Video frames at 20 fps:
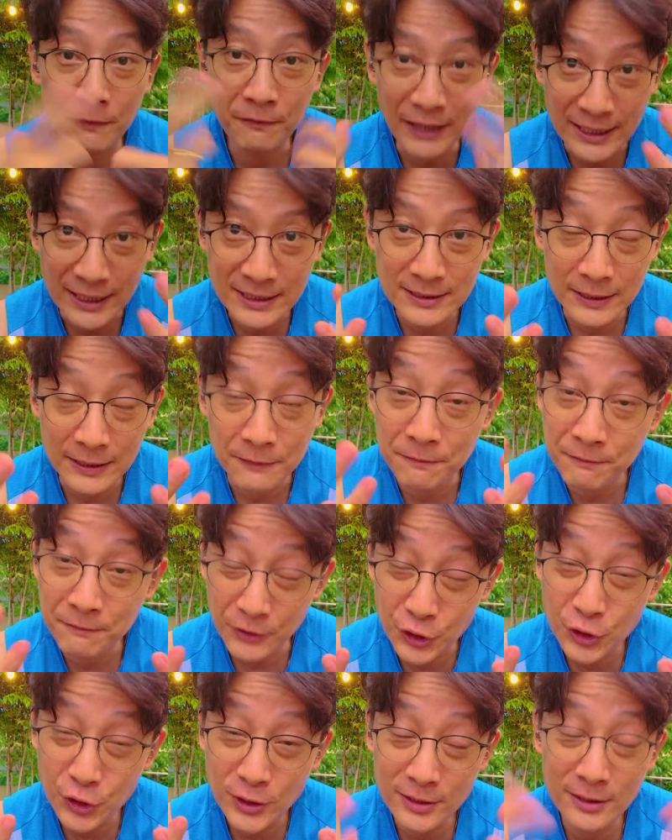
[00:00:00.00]

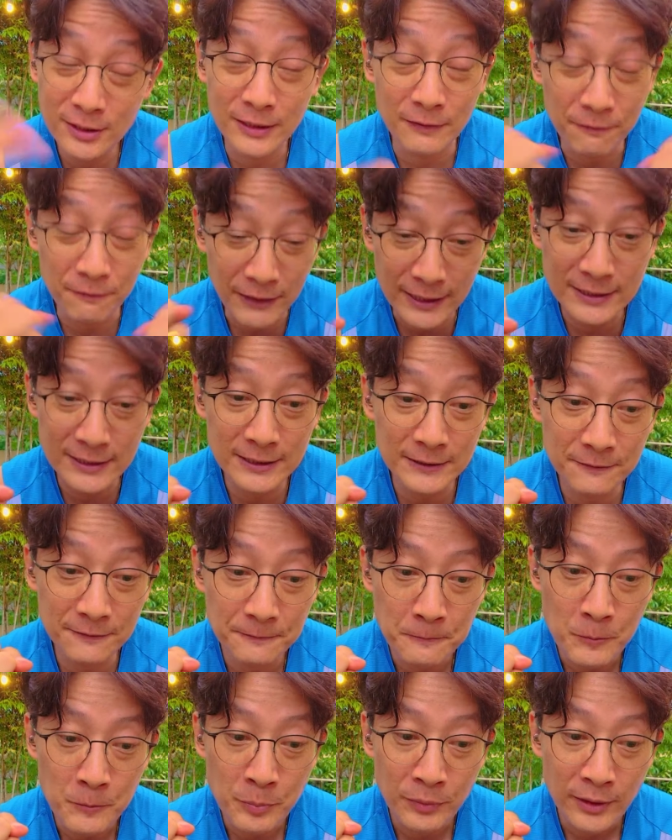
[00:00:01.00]
efficient,
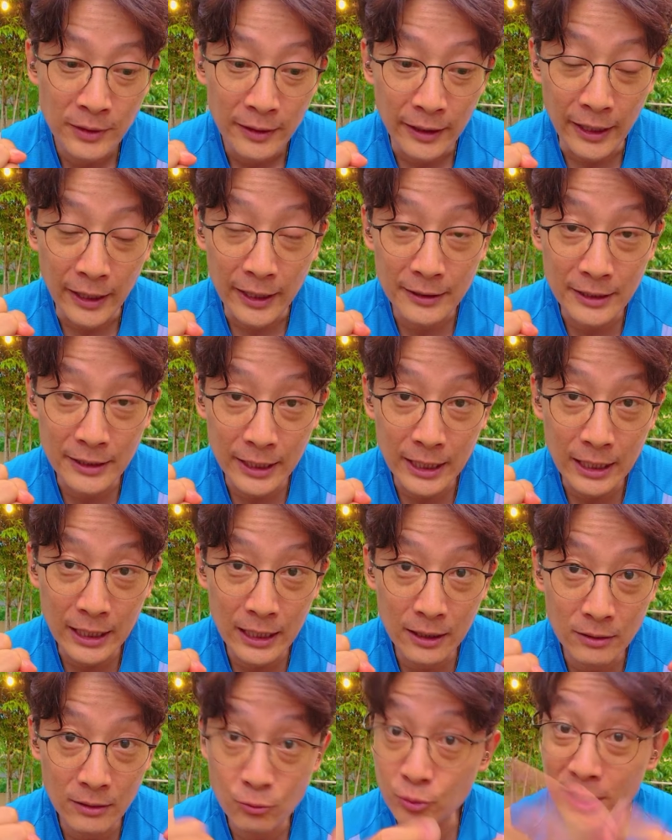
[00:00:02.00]
effective, and they
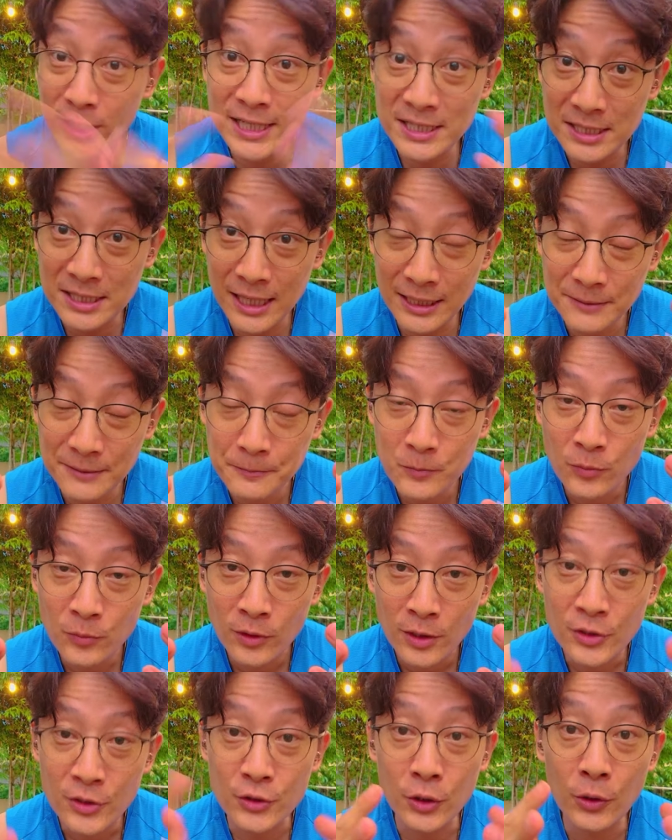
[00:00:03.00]
are reset,
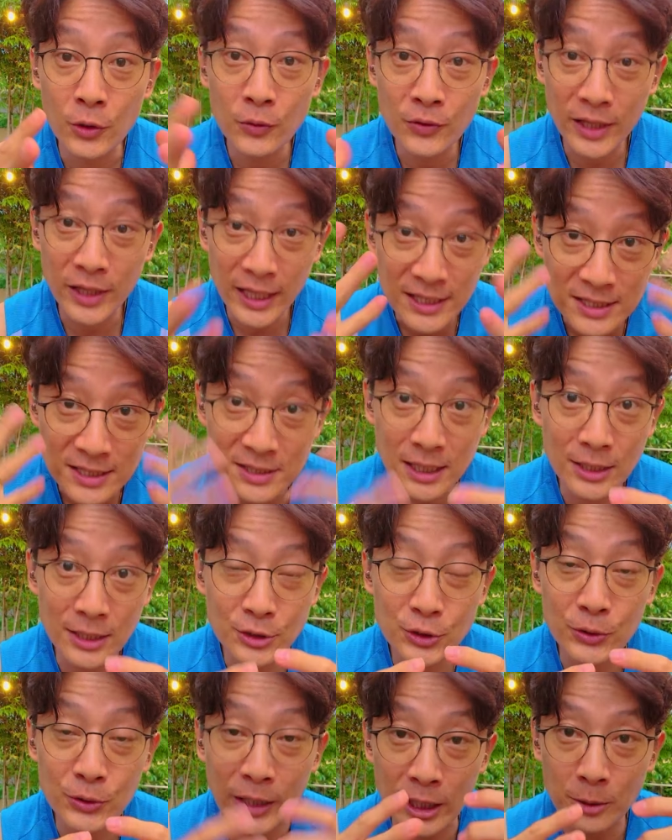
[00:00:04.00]
so they
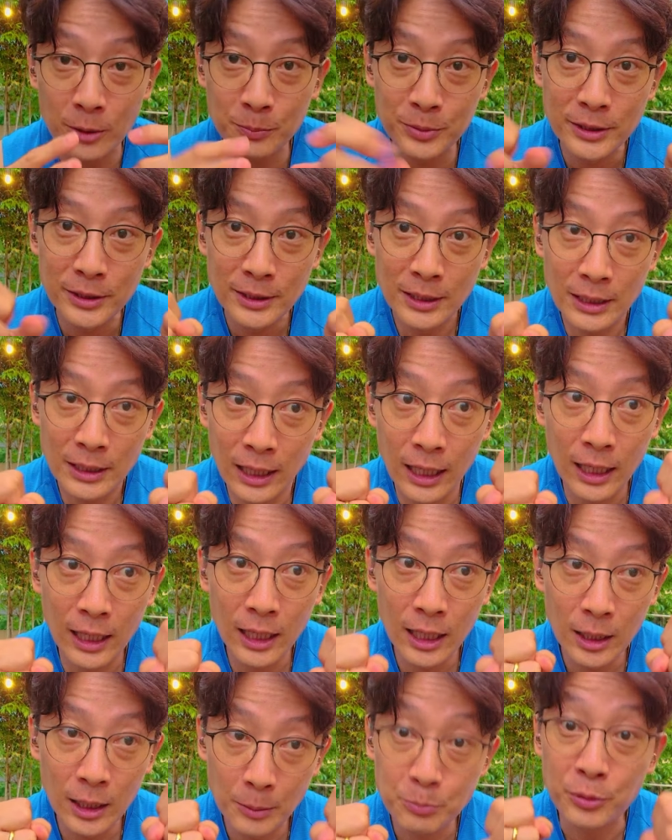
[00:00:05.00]
start to help
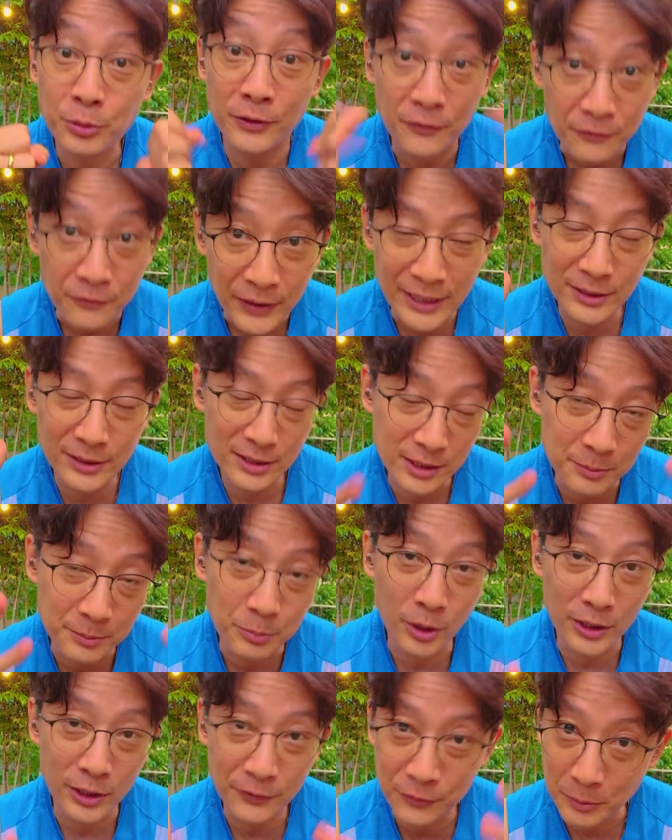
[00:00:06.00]
prevent
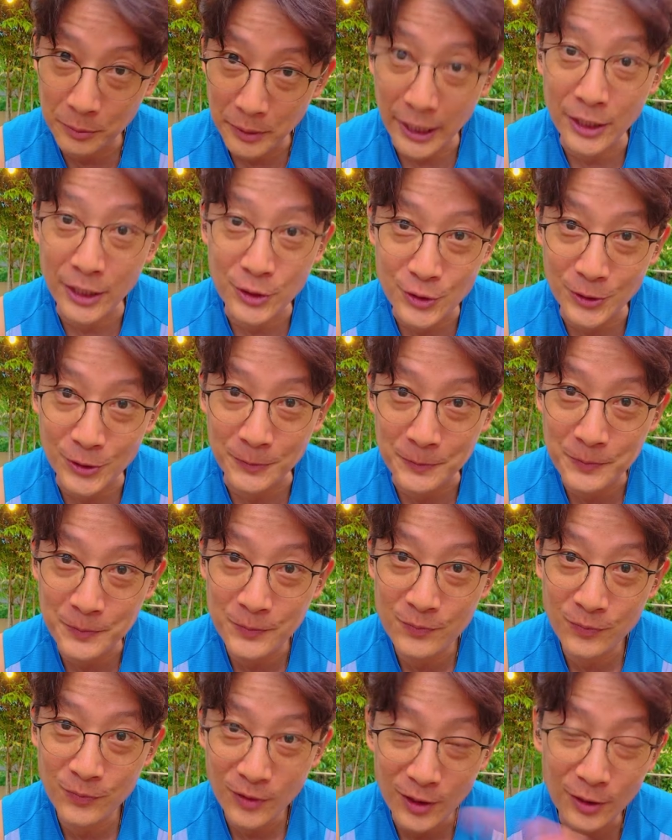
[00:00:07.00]
the body from aging.
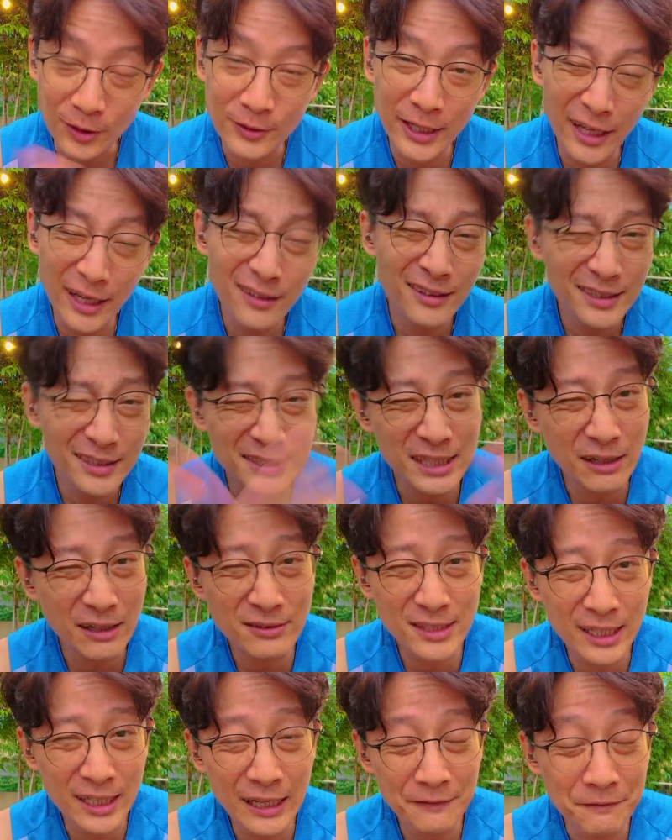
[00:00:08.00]
Okay,
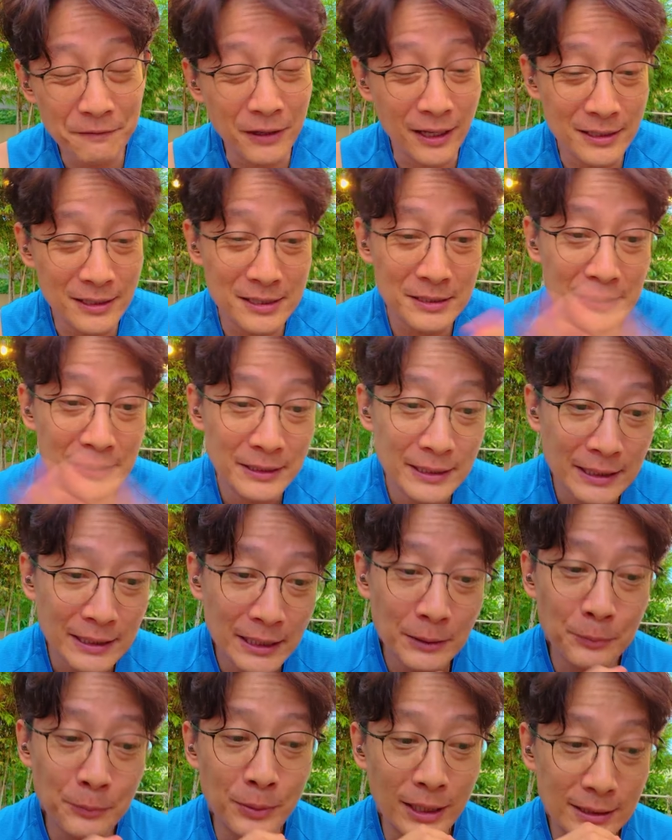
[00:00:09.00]
sounds kind of advanced,
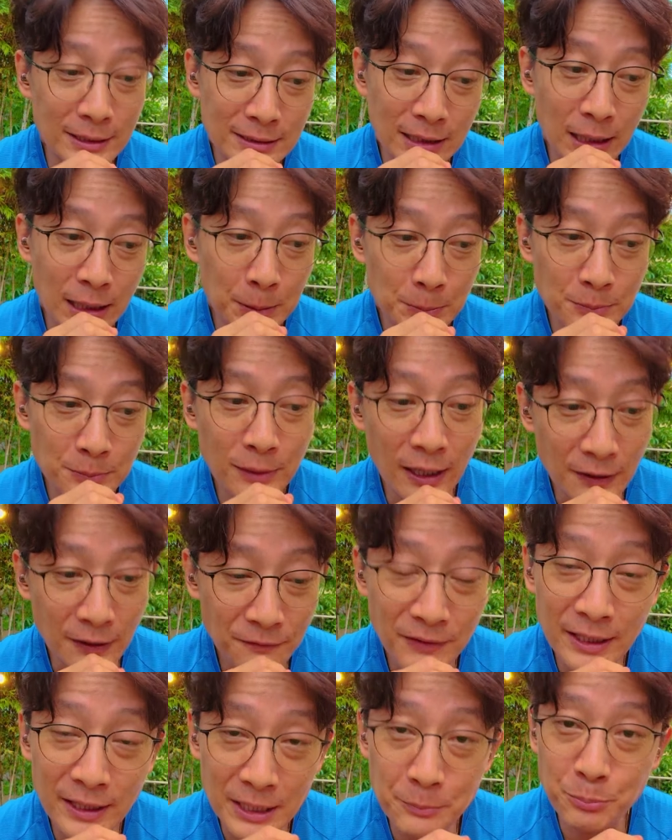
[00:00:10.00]
but
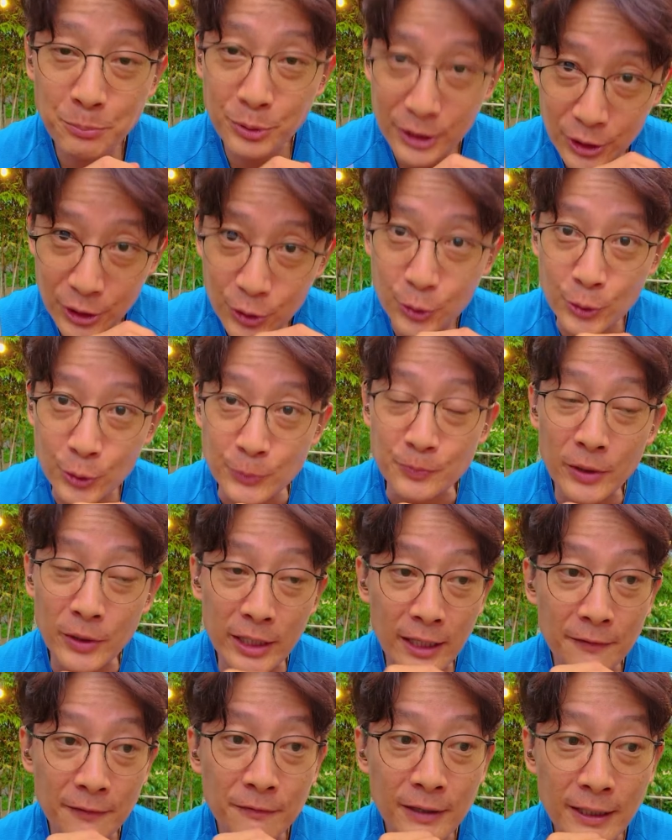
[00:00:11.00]
I find it pretty cool,
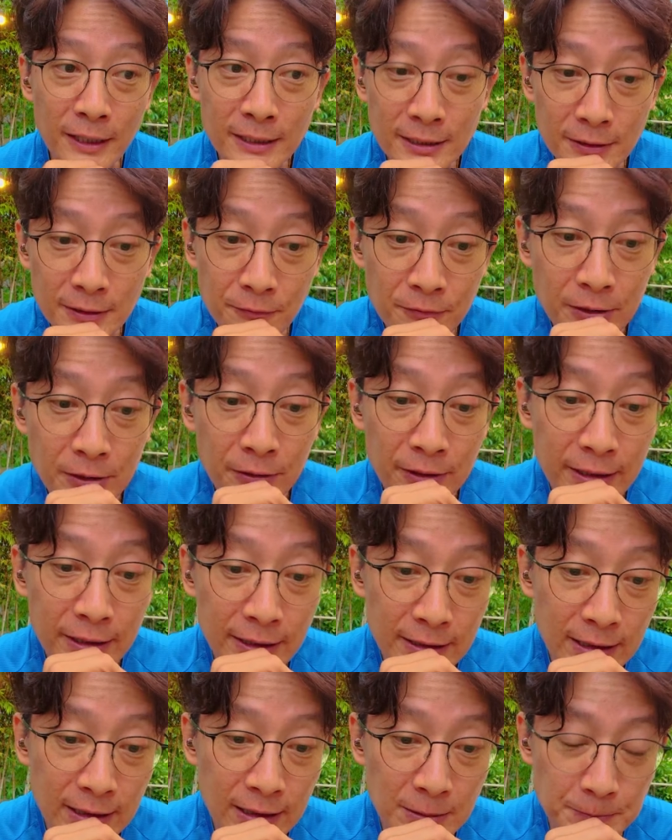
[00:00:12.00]
and I find it
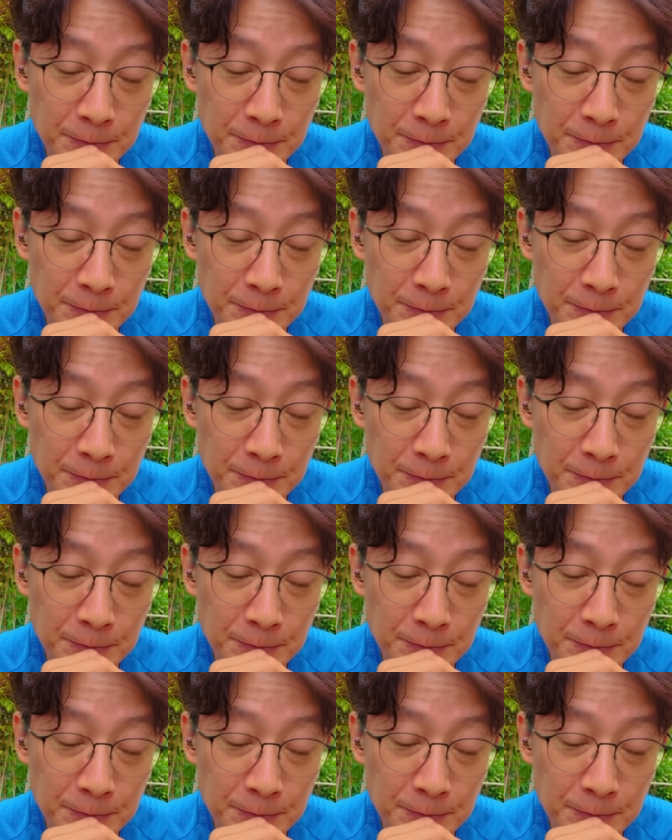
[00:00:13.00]
very